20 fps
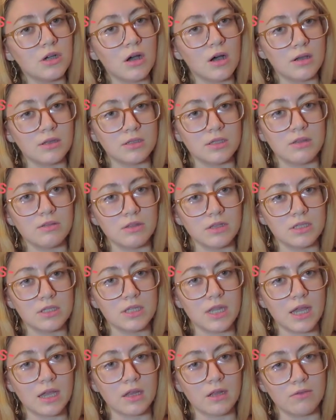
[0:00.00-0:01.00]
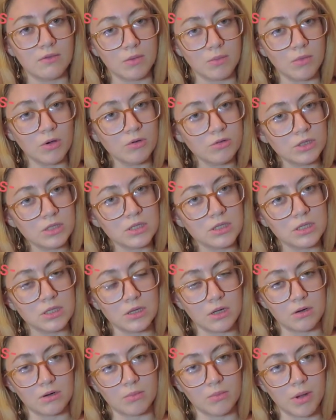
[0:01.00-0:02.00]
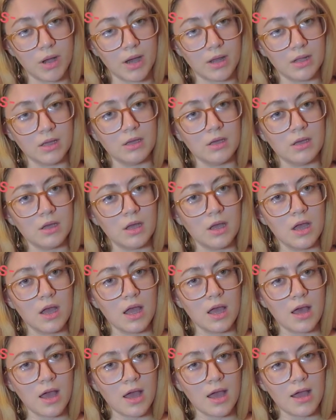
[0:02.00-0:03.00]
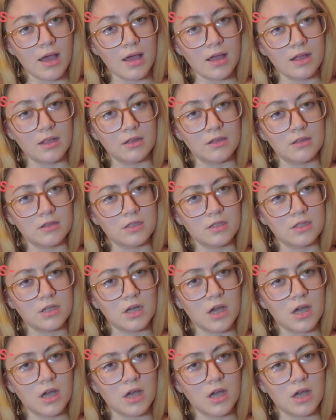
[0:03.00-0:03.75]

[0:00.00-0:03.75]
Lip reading: causing these negative emotions in our body, and